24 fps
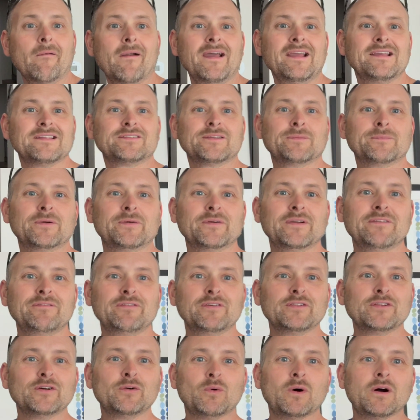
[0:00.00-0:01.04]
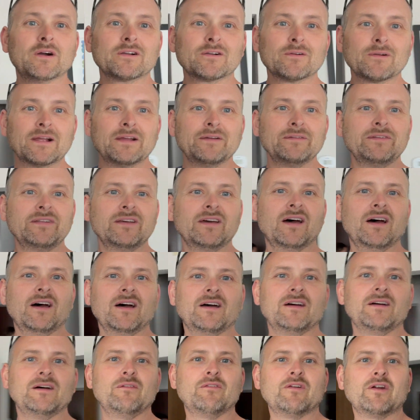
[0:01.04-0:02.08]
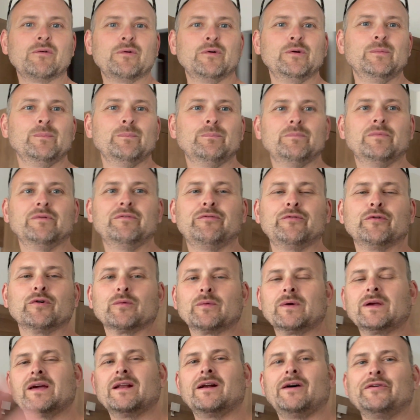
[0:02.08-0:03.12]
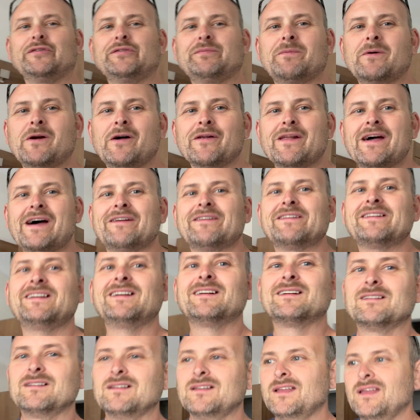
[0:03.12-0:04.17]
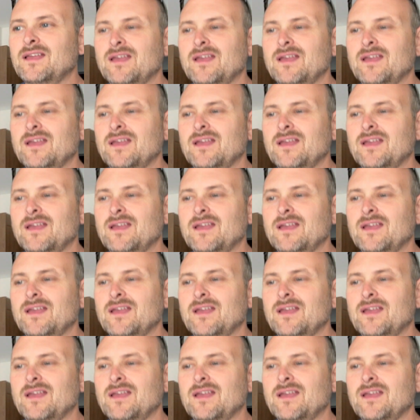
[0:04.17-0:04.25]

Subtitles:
So I'm going to give you a little walk around of our room before we get all sprawled out in here.